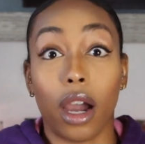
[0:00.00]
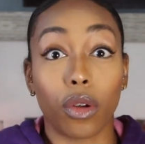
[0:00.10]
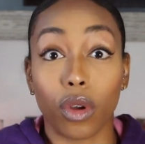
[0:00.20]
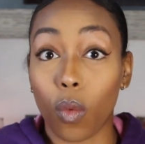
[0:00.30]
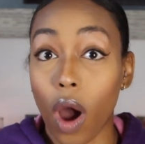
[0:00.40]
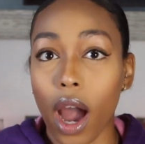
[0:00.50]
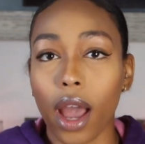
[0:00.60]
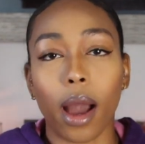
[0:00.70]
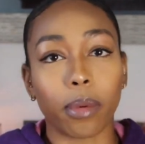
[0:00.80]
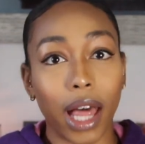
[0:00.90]
I don't know
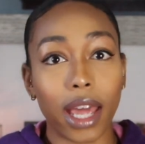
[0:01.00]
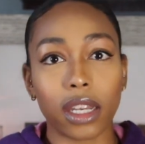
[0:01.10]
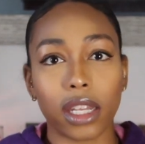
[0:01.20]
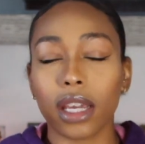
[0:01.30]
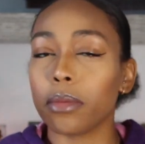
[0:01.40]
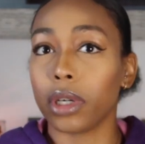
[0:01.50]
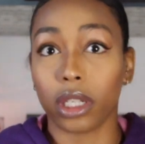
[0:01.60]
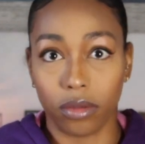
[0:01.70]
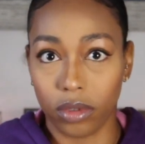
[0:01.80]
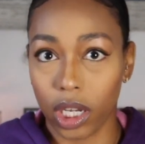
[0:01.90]
why. I'm glad he did,
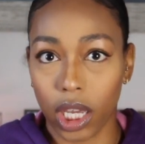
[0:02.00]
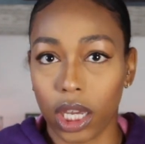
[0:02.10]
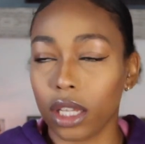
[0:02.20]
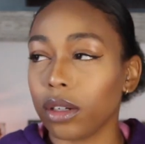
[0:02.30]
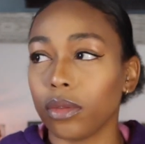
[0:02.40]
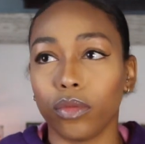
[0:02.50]
but again,